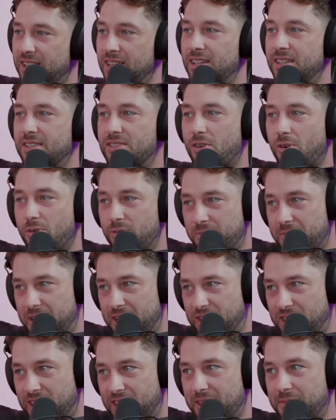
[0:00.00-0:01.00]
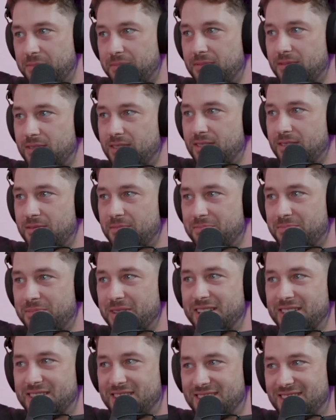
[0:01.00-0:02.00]
It is called magic.
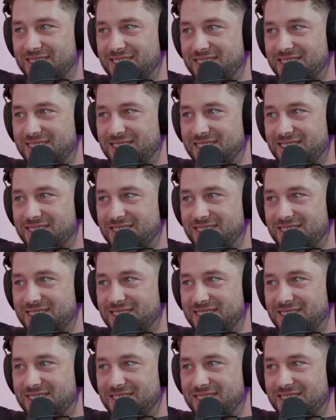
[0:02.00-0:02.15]
But it's.